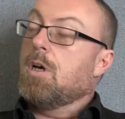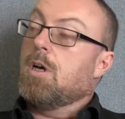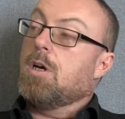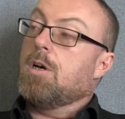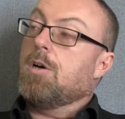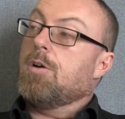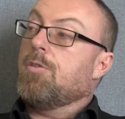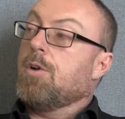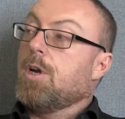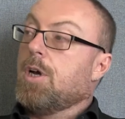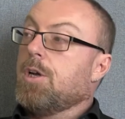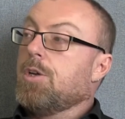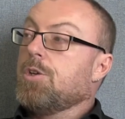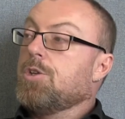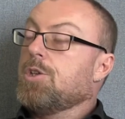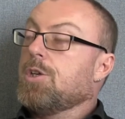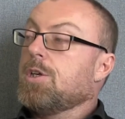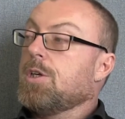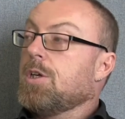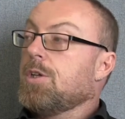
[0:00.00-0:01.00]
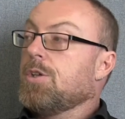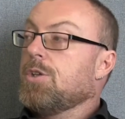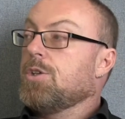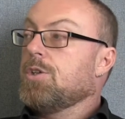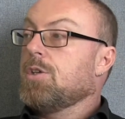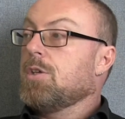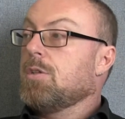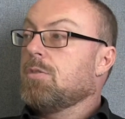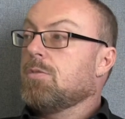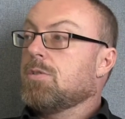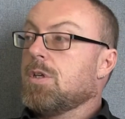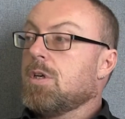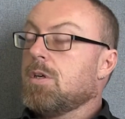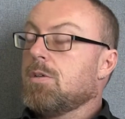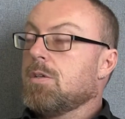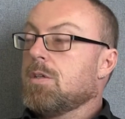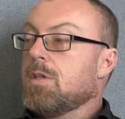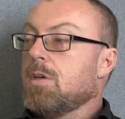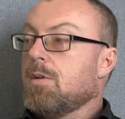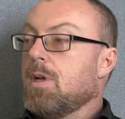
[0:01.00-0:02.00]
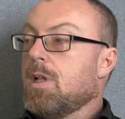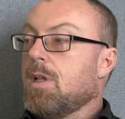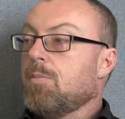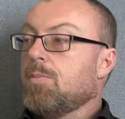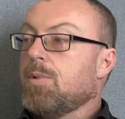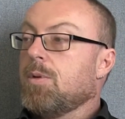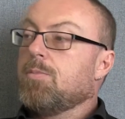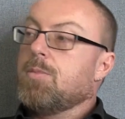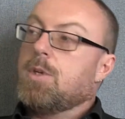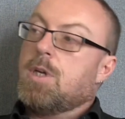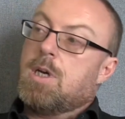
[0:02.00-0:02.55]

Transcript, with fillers: all right, do you like the new so-and-so album?